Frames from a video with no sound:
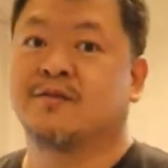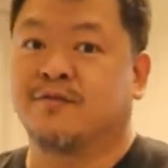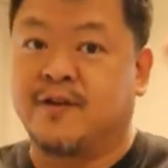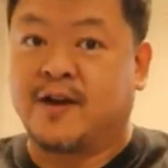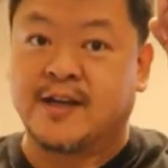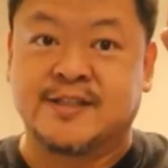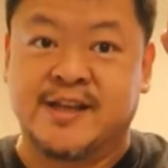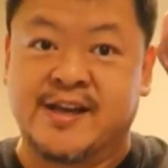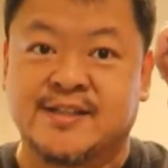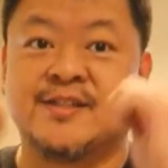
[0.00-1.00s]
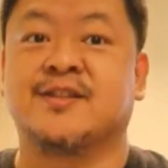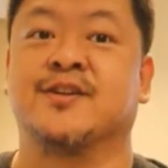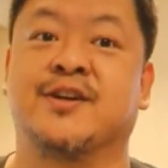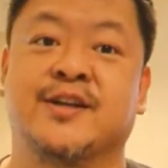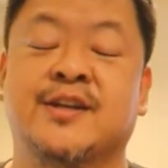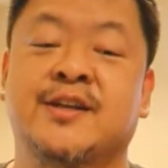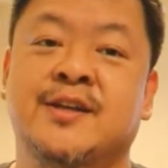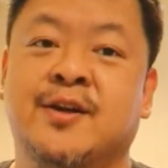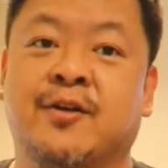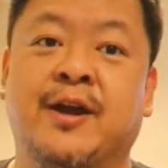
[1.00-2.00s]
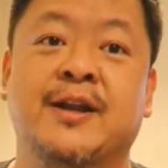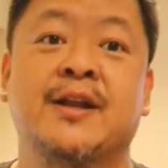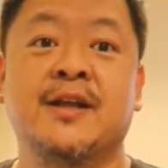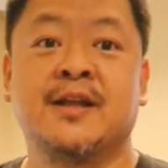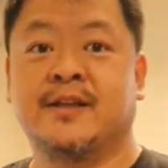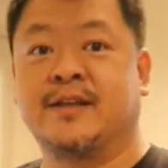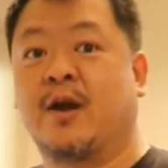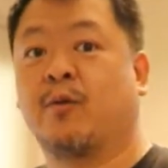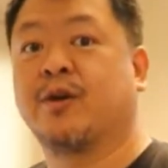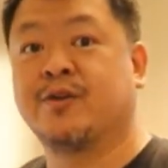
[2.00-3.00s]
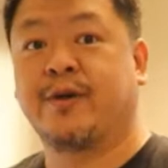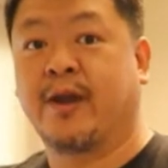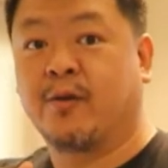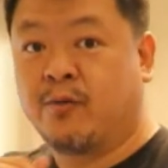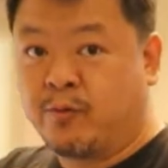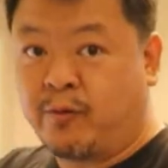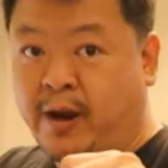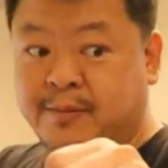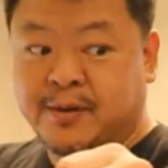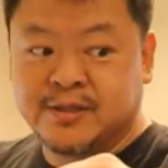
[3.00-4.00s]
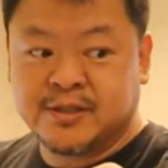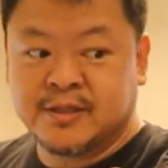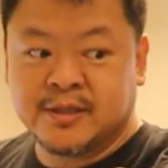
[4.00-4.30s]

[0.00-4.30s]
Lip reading: fighting stance. Good. All right. Now we're going to do a right punch,